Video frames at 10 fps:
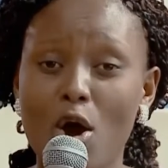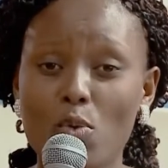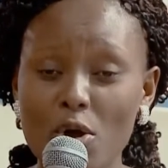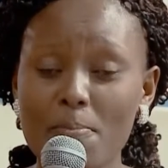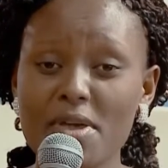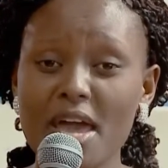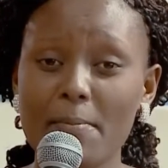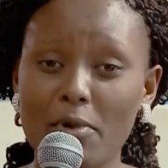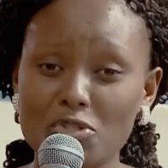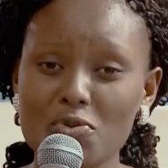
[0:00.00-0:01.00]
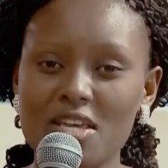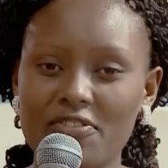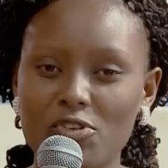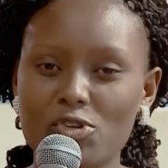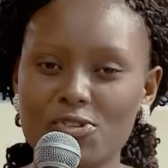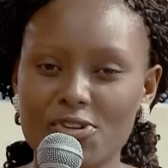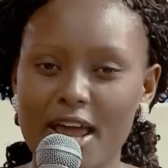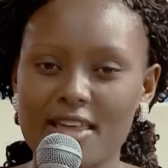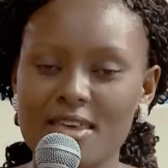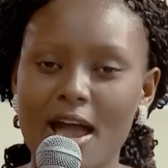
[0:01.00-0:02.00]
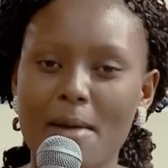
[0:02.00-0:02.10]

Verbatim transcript: will be able to give you strength